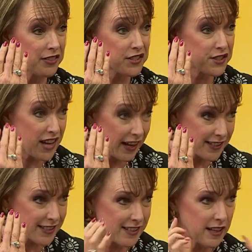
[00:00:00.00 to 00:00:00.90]
the
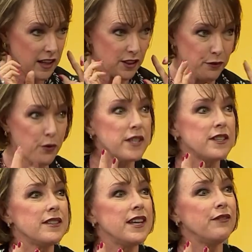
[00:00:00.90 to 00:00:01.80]
sight, the
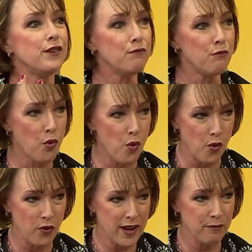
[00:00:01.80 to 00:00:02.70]
voice is even
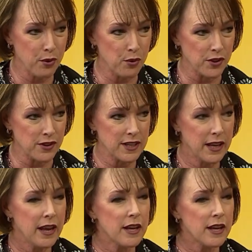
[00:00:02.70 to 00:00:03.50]
more important.